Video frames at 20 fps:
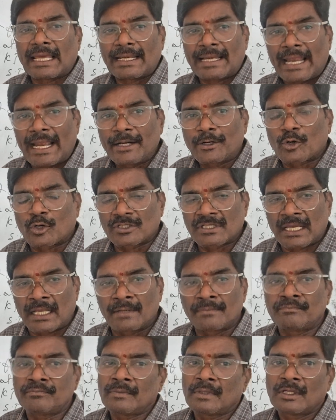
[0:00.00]

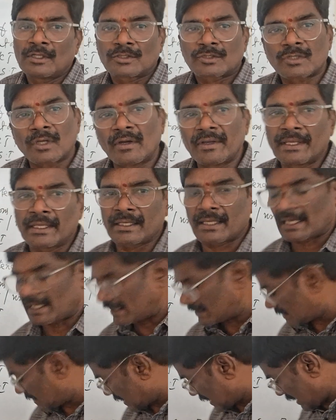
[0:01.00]
nitrogen, so
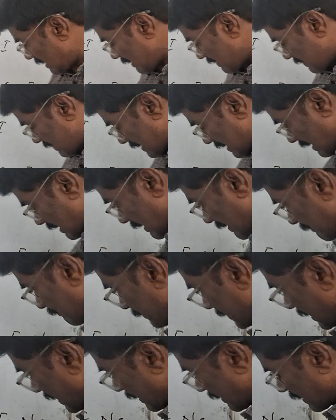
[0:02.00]
increase
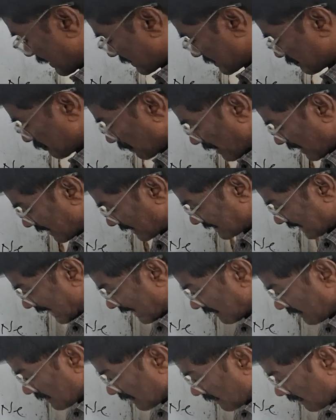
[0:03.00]
smaller
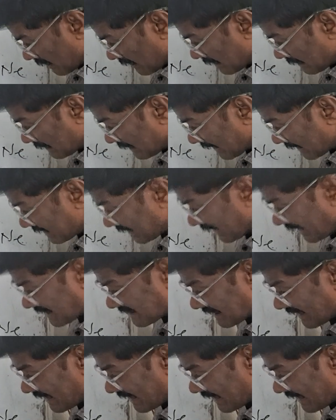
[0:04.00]
than decreased